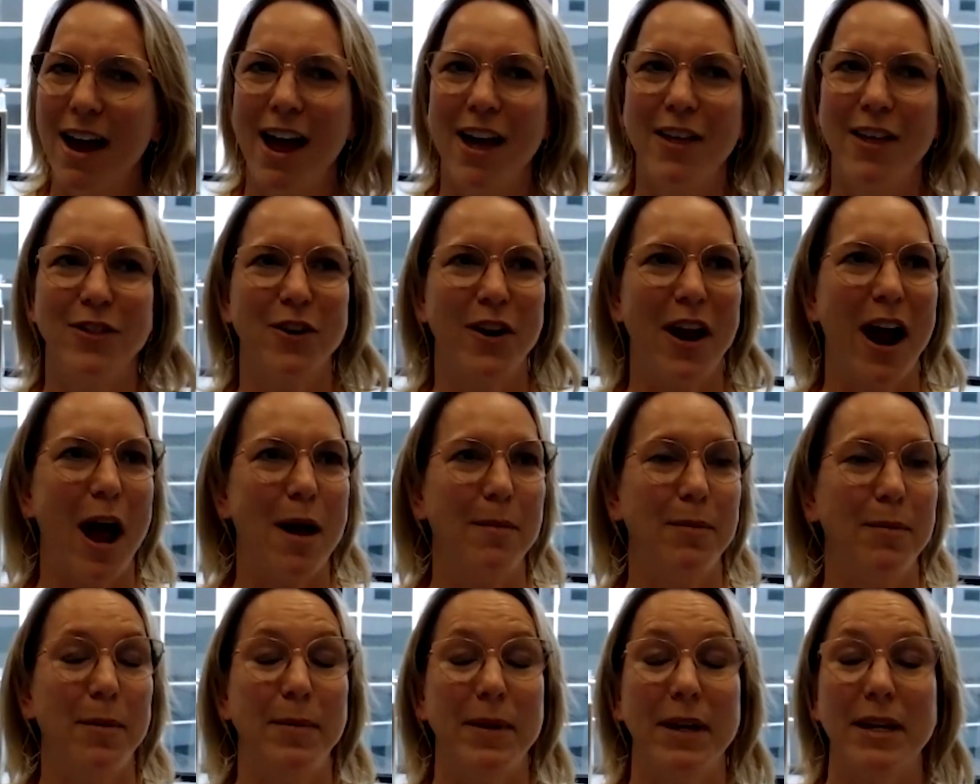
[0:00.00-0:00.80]
They're
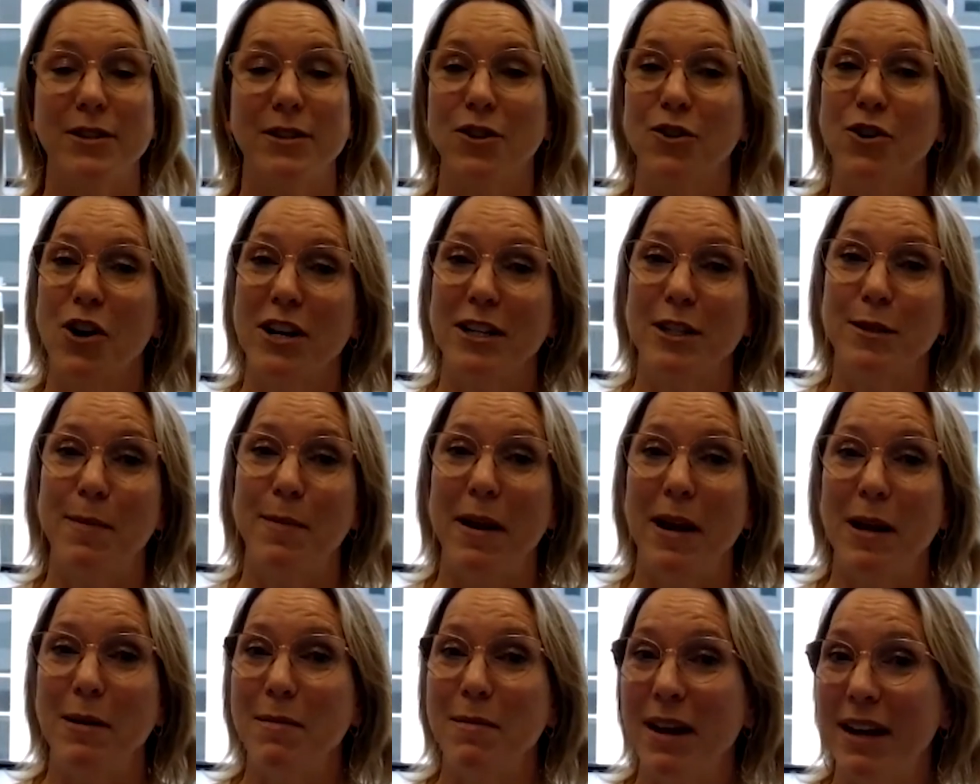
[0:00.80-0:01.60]
happy because they're not
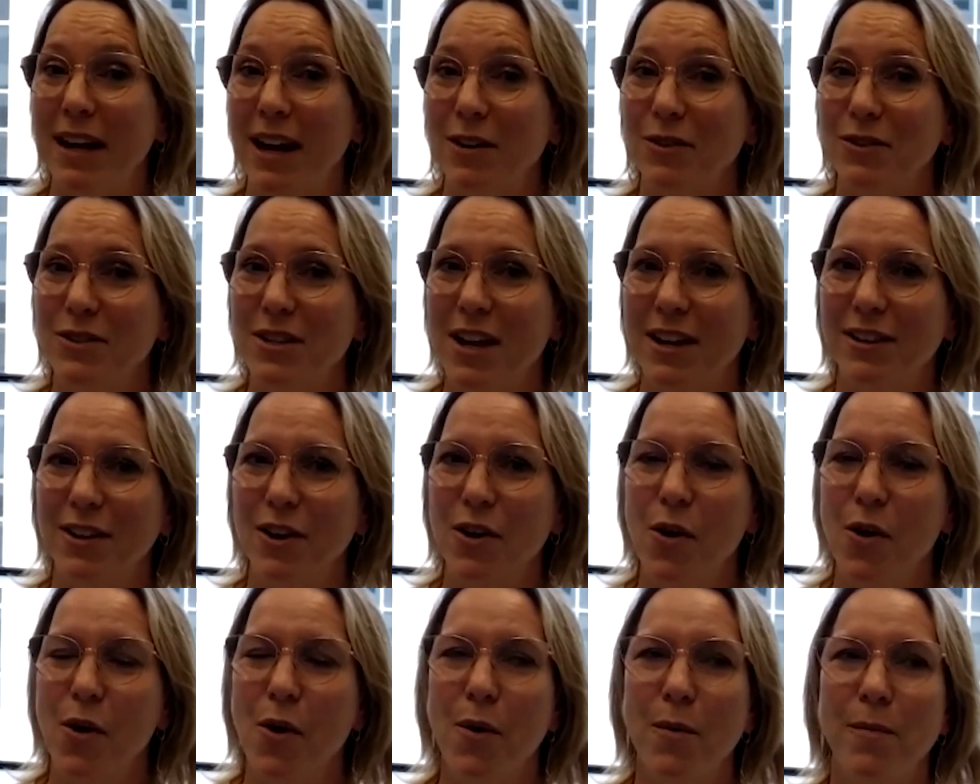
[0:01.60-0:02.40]
spending money outside the
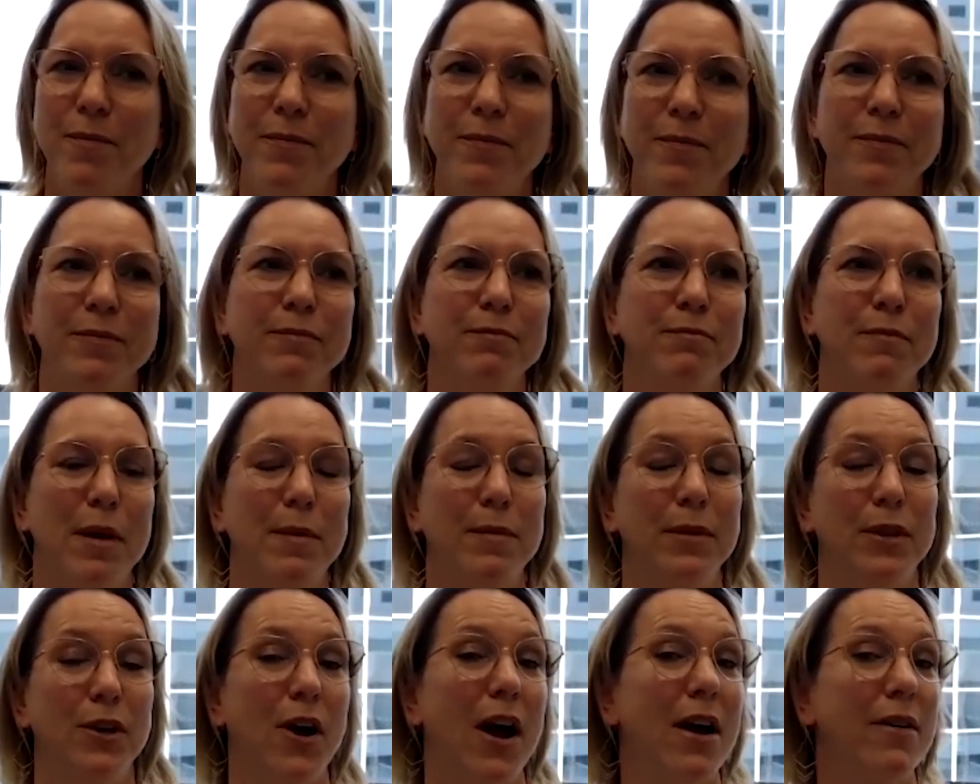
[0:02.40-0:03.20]
home. Maybe
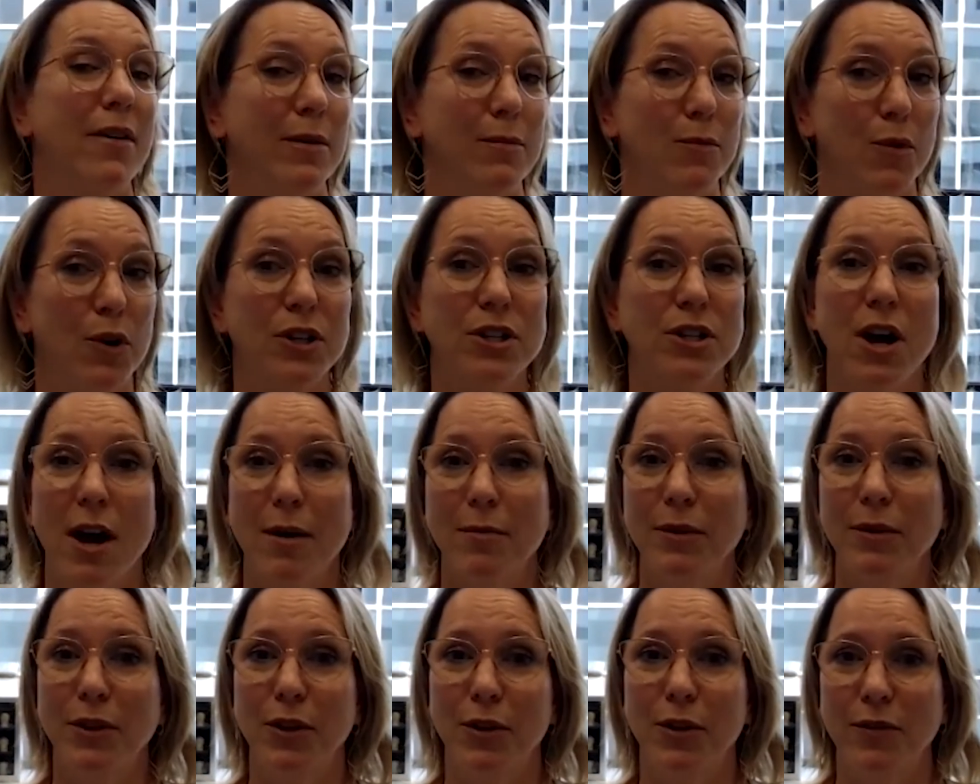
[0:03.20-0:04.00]
they're having more time
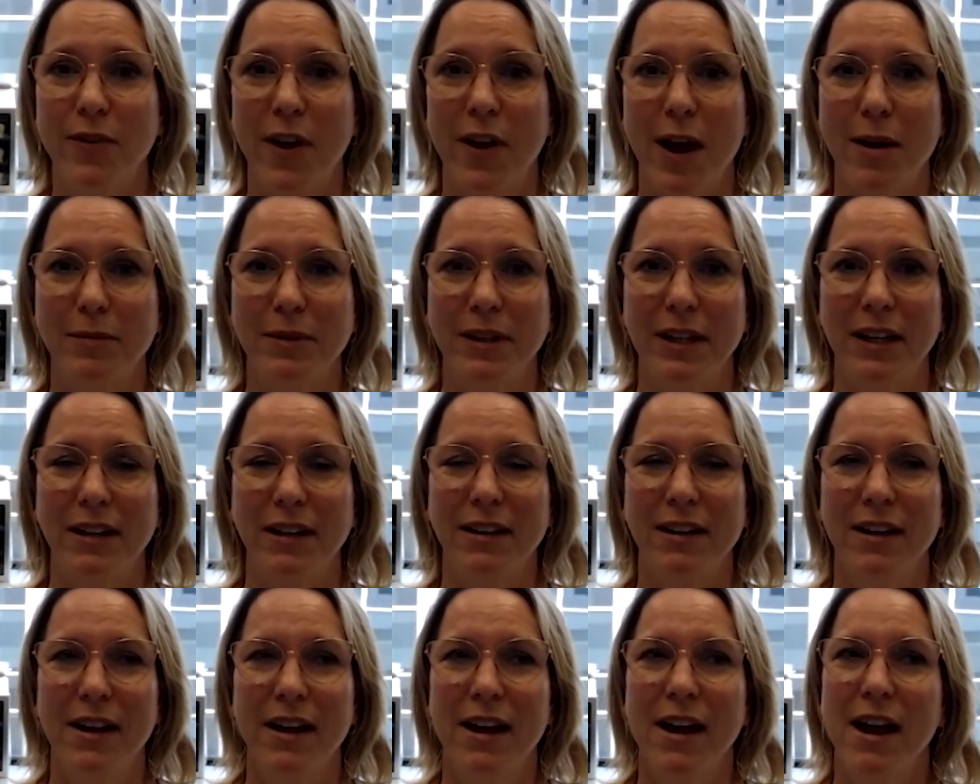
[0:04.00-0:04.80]
with their family.
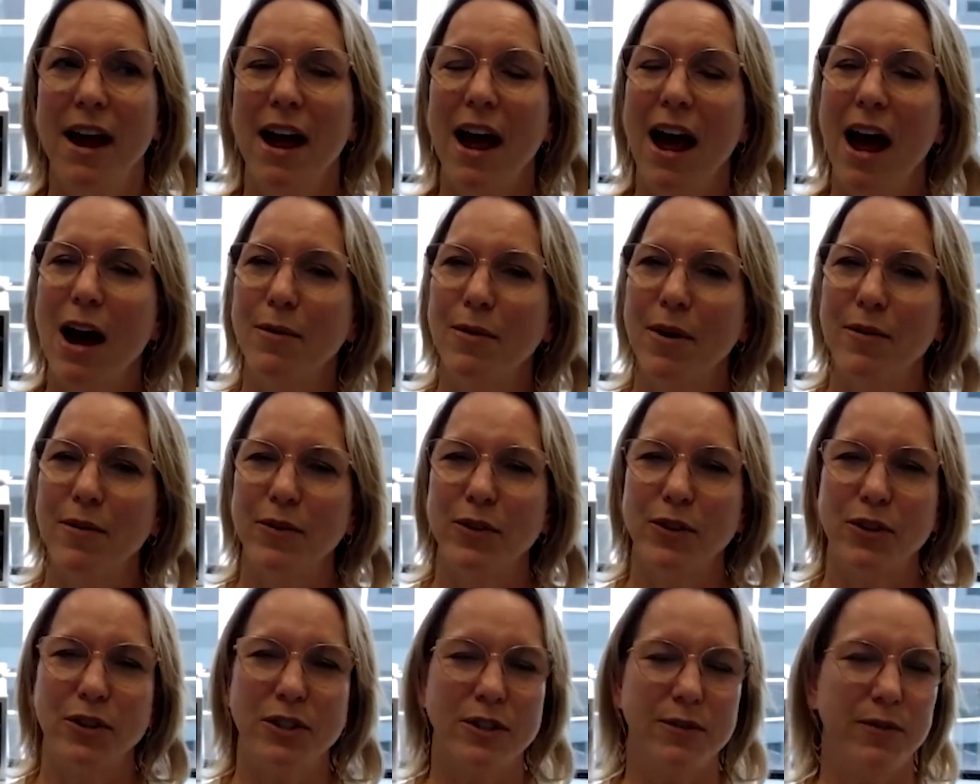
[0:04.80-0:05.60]
However,
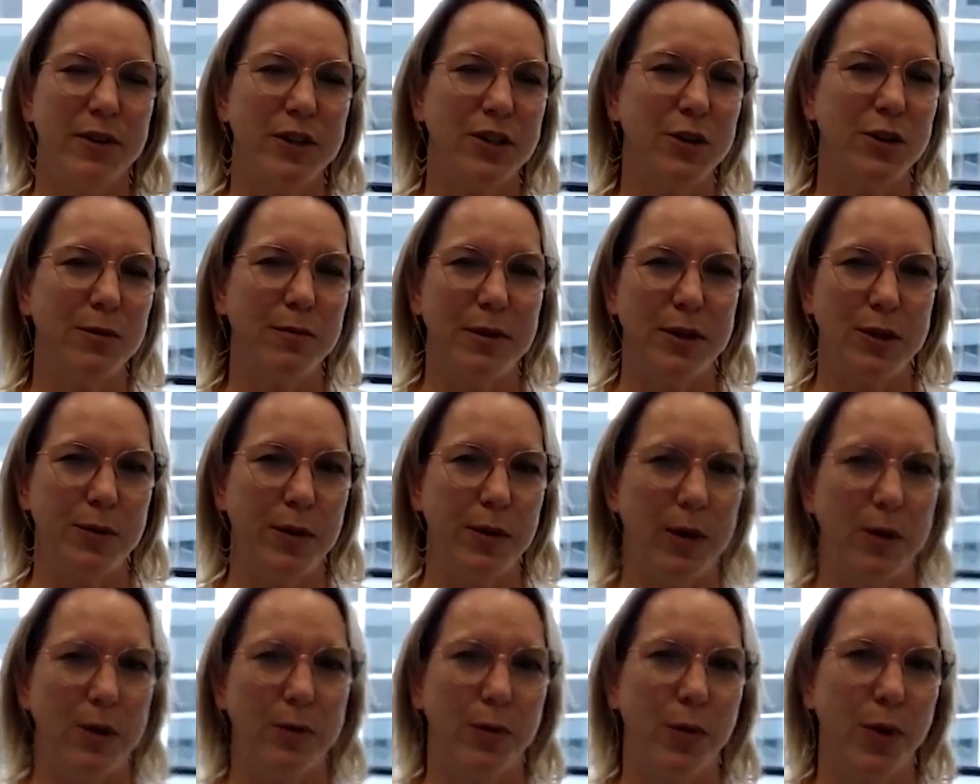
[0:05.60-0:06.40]
the division
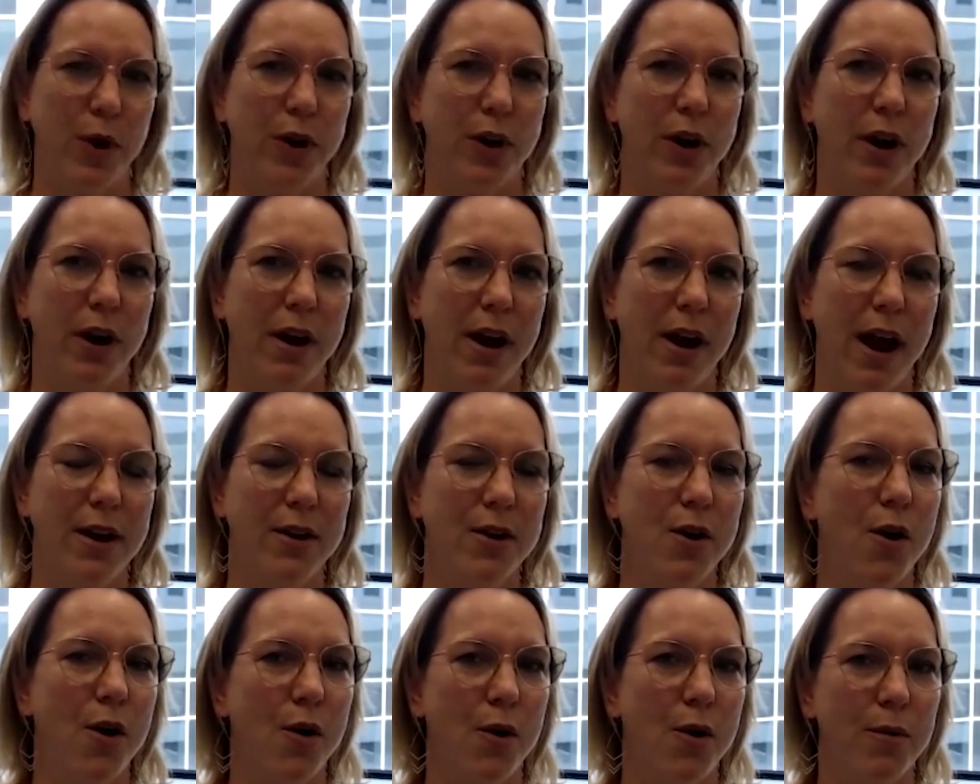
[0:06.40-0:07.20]
between work and
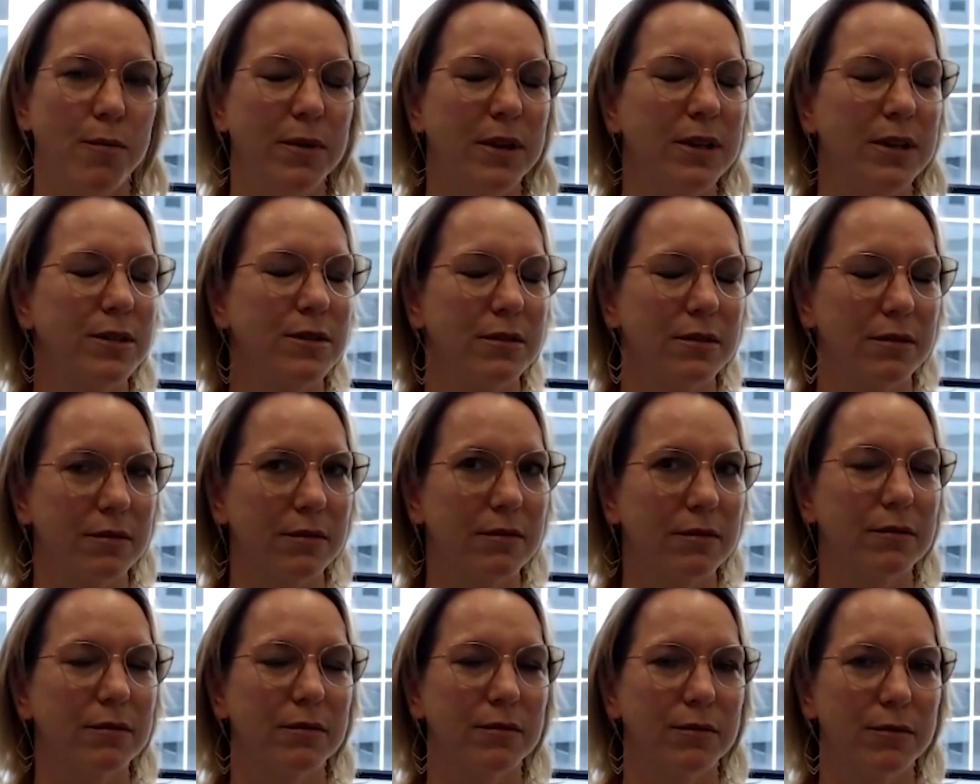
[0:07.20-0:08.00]
home is
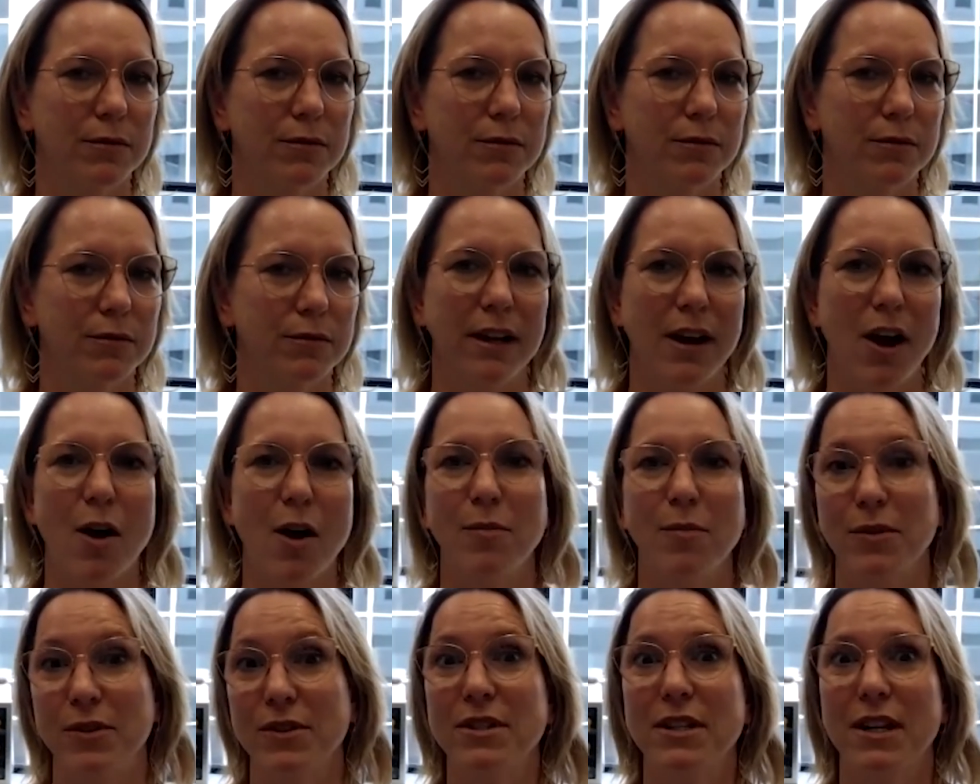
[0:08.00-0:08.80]
really
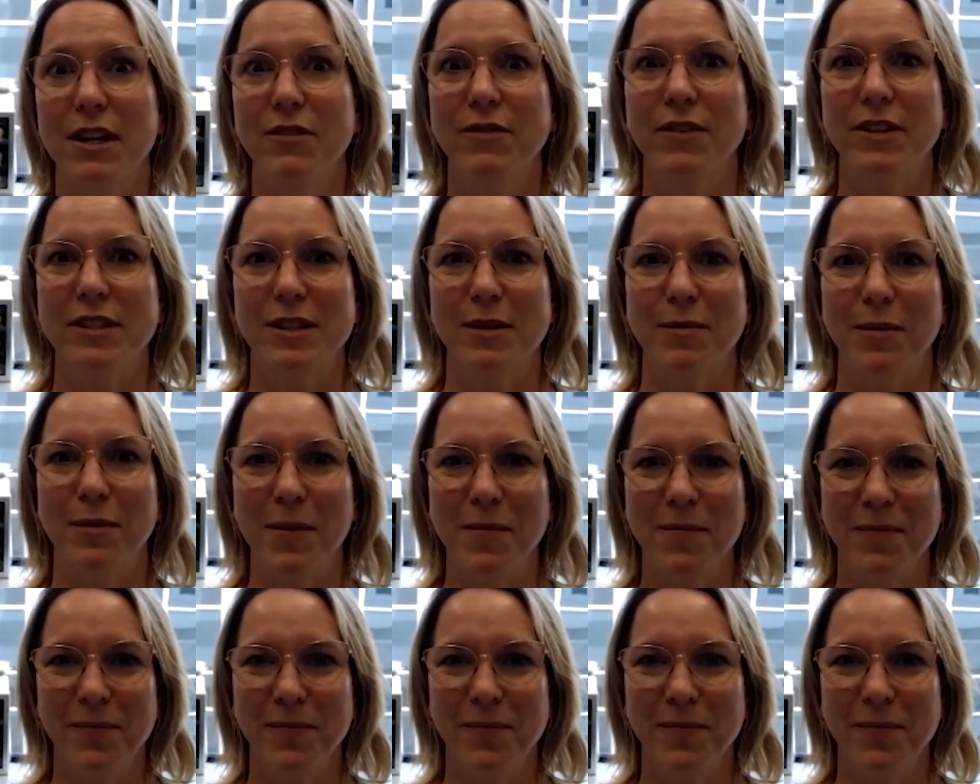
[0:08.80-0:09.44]
almost invisible.